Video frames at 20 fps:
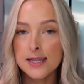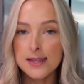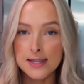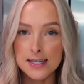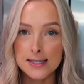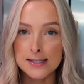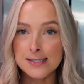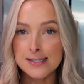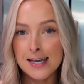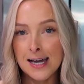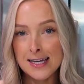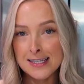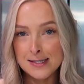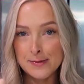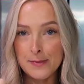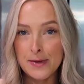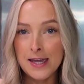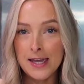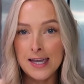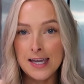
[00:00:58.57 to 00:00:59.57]
This
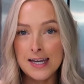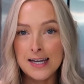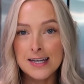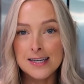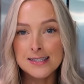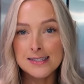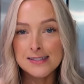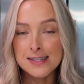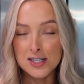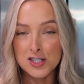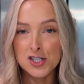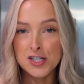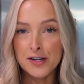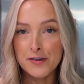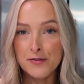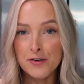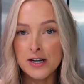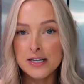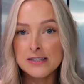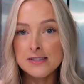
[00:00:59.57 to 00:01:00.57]
has made such a
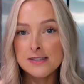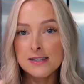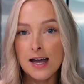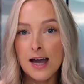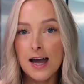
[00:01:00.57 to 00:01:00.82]
difference.